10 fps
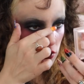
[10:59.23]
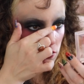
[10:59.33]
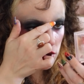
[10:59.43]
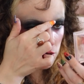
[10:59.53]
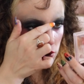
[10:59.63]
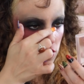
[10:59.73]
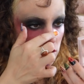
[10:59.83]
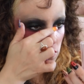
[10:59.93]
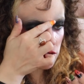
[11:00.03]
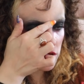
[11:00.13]
I'm gonna put
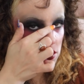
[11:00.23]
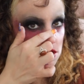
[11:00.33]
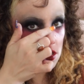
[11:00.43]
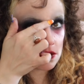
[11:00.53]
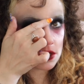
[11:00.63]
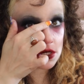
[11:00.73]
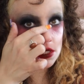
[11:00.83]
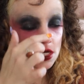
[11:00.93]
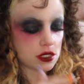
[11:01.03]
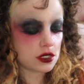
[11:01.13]
it right down the
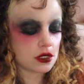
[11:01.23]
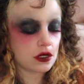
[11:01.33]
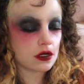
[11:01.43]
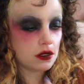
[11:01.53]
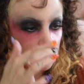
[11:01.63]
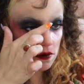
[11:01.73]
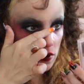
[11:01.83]
center